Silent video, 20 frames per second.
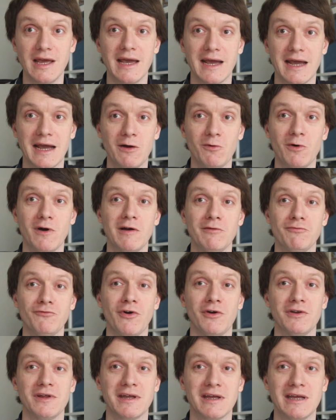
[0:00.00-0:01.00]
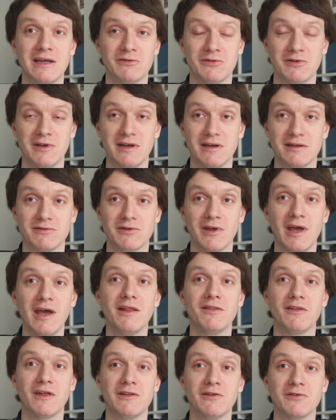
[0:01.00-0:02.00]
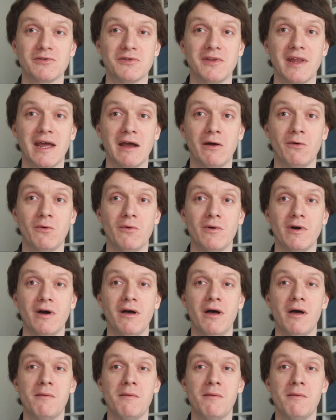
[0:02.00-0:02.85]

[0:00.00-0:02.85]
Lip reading: How ironic is it that it's now